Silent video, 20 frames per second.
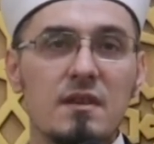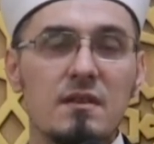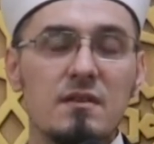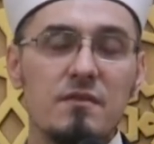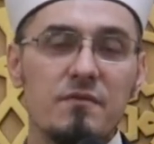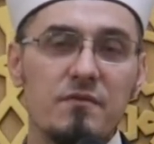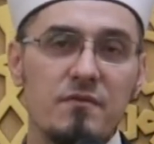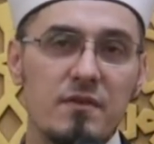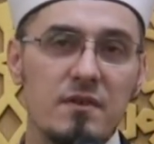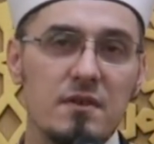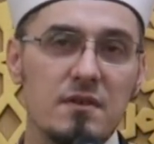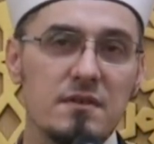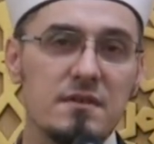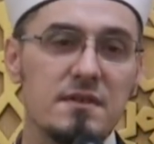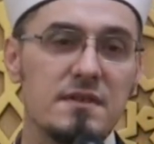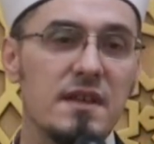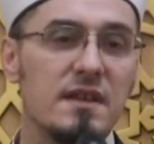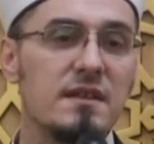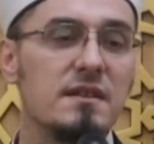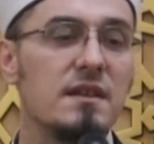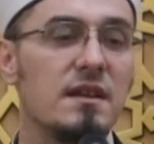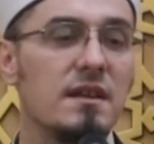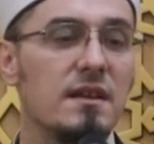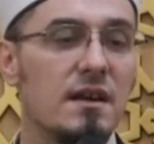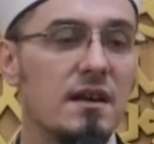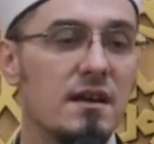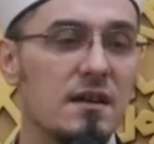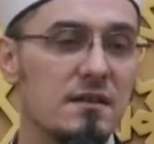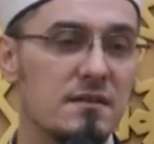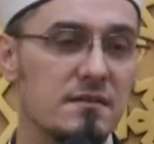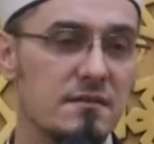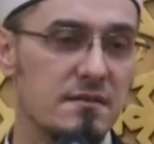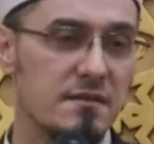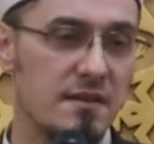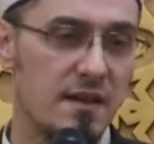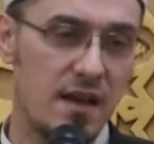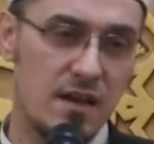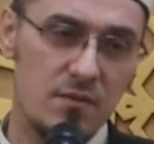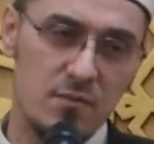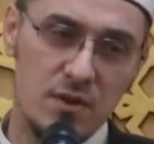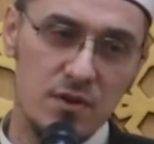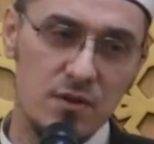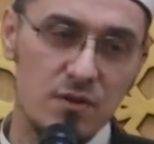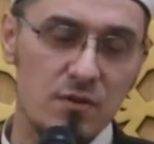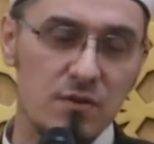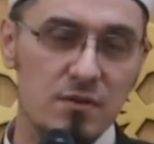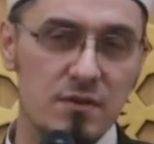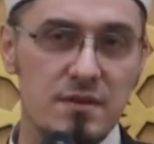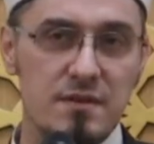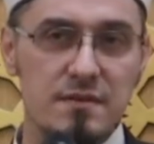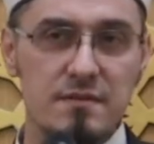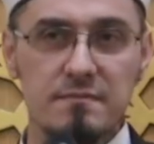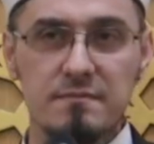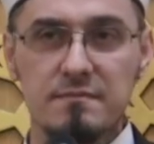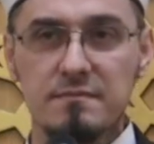The first and the last, our Lord,